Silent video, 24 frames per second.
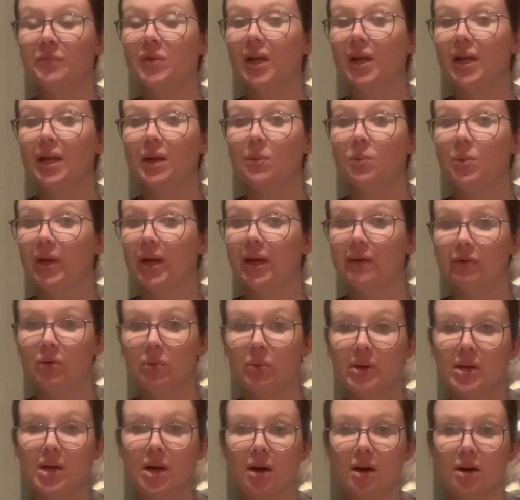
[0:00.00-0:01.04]
and whenever
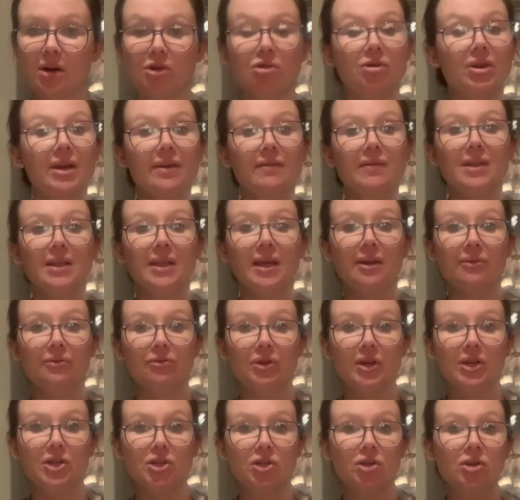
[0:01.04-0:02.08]
we are craving that
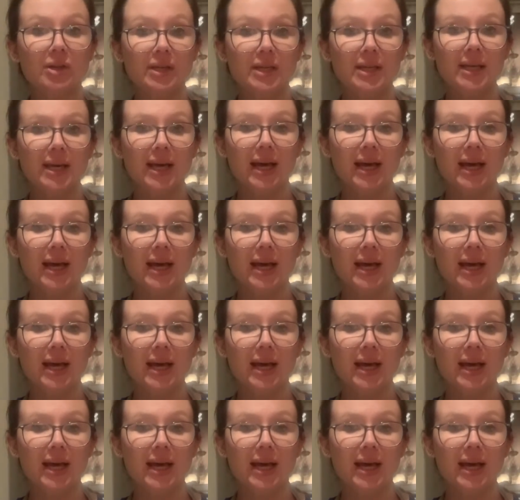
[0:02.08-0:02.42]
fresh cookie